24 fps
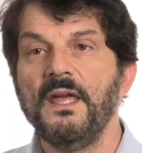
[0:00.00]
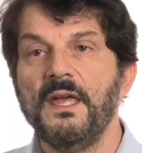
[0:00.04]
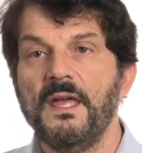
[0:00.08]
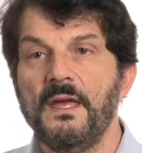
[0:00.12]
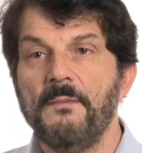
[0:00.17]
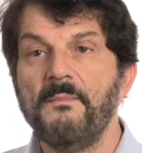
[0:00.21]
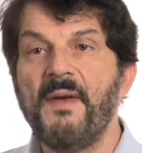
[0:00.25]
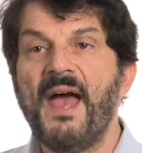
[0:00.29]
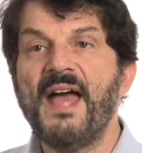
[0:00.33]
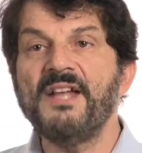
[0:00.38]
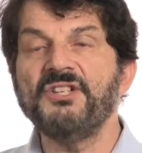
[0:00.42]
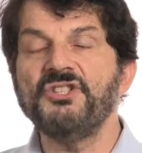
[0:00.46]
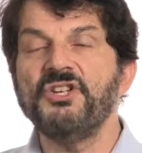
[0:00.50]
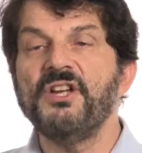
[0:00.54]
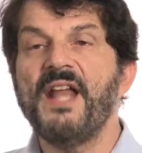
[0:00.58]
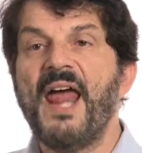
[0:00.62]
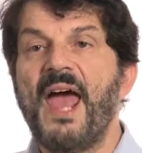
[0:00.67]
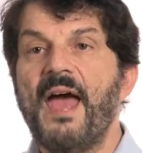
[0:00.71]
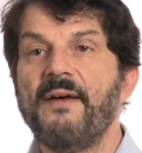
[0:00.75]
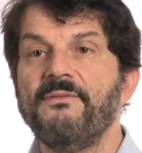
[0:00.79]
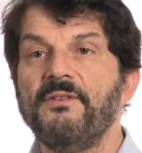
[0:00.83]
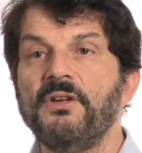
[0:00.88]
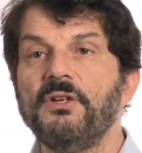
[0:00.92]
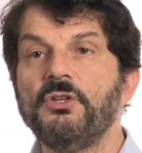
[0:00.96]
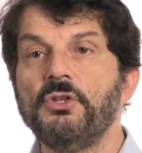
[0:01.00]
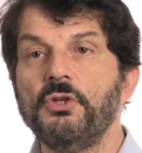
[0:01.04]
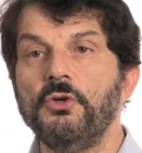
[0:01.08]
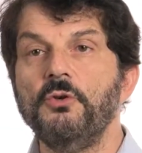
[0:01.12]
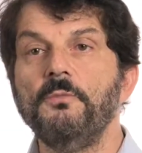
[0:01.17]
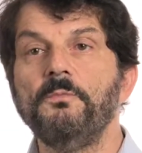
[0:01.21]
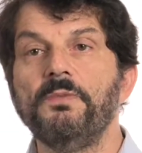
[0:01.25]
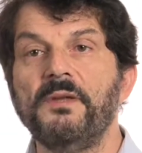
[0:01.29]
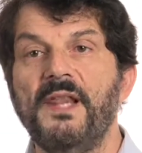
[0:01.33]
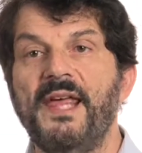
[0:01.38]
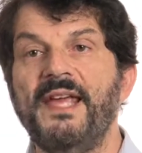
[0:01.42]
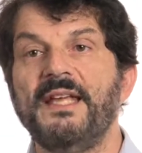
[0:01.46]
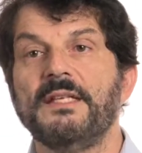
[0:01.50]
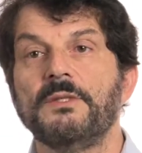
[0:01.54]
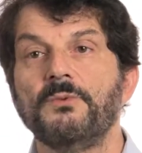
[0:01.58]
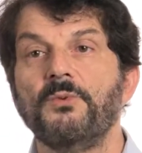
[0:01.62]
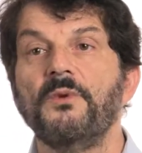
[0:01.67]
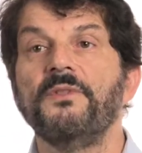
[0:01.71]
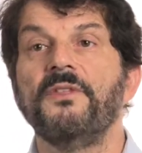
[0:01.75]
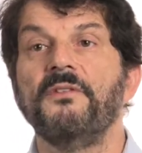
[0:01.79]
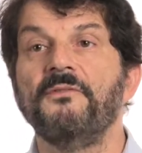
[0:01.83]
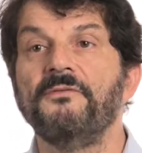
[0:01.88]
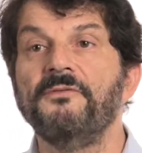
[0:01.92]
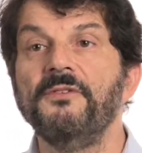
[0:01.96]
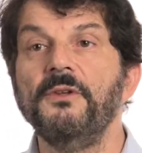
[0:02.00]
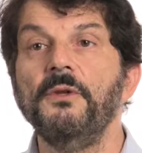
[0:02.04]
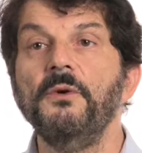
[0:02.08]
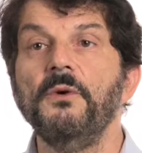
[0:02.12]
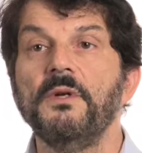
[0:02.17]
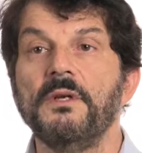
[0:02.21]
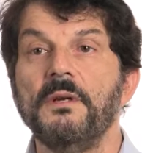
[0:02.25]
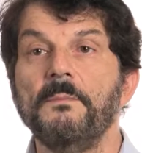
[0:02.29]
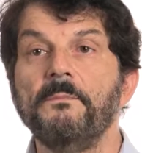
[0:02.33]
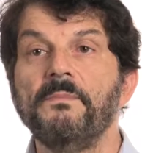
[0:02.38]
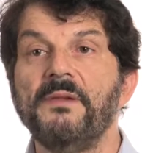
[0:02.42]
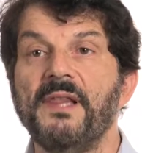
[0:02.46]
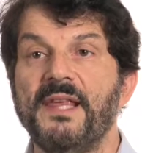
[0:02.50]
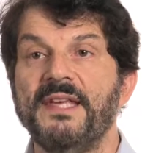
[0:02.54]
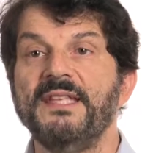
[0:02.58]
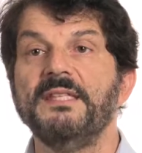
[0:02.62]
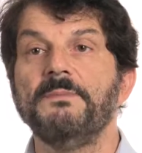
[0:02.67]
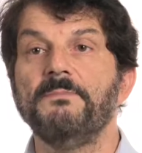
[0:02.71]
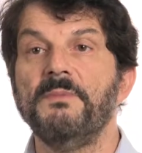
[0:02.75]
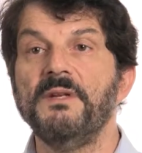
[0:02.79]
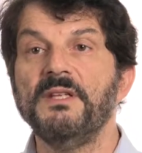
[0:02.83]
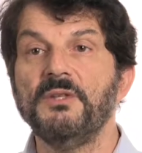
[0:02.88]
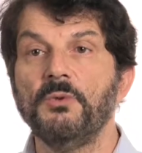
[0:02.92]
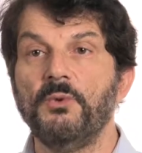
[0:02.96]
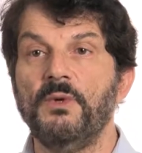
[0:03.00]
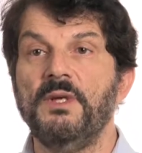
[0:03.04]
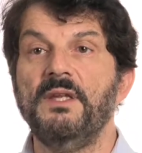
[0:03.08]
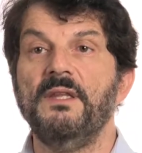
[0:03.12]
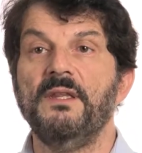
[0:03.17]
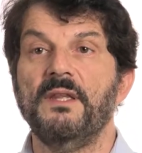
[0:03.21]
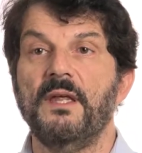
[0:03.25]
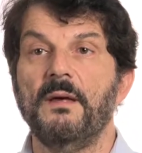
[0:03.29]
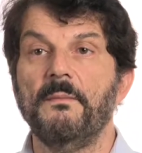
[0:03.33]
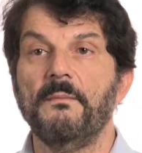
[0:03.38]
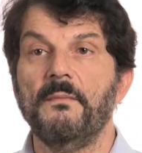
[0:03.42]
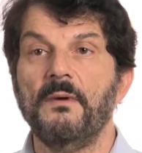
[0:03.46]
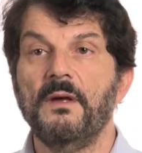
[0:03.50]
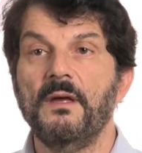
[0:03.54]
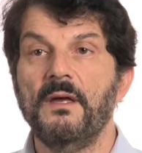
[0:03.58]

Imagine having two plates with the fluid placed between them.